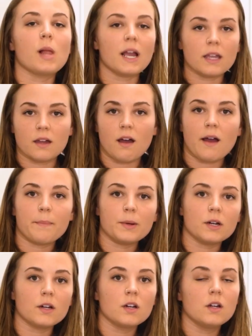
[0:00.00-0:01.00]
black and
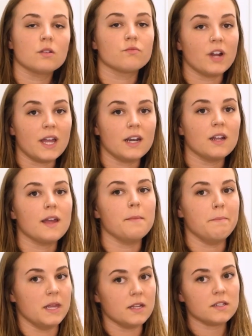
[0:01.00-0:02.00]
copper, red,
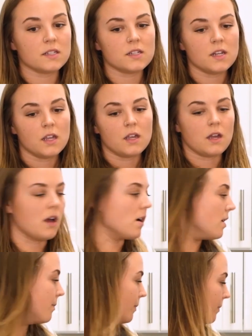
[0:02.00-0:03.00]
and mint.
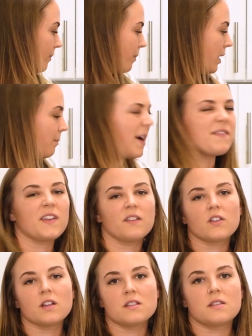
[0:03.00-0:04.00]
But my
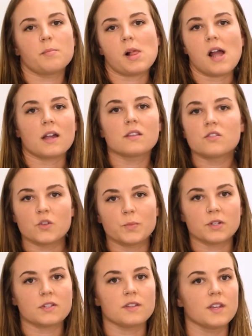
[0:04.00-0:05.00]
favorite is the black. It's
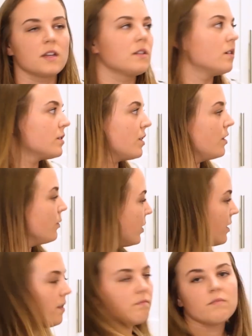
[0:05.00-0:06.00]
super sleek, looks good
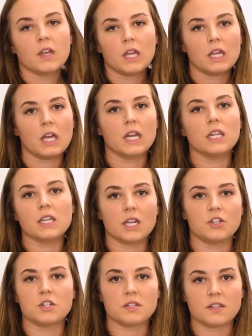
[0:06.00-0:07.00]
with any
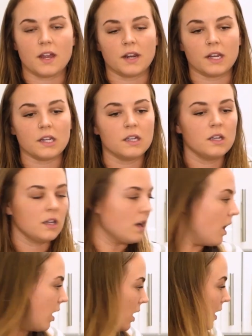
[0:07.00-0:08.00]
kitchen setting.
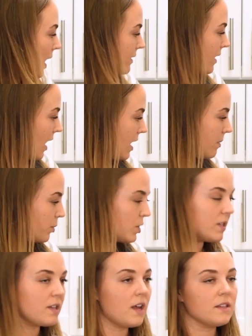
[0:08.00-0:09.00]
It has 8
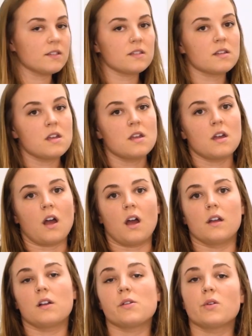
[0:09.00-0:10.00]
presets,
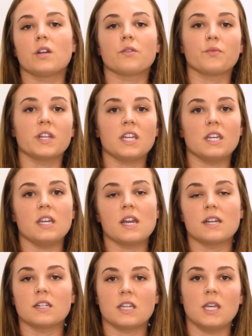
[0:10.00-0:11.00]
including a reheat
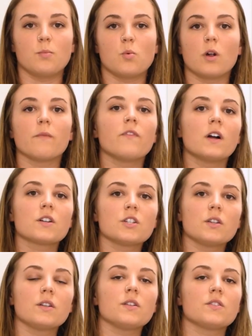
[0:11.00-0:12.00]
and a keep warm
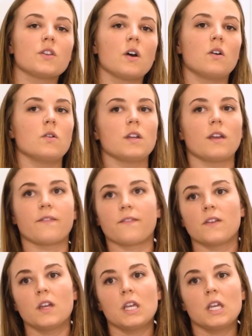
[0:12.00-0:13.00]
function. So if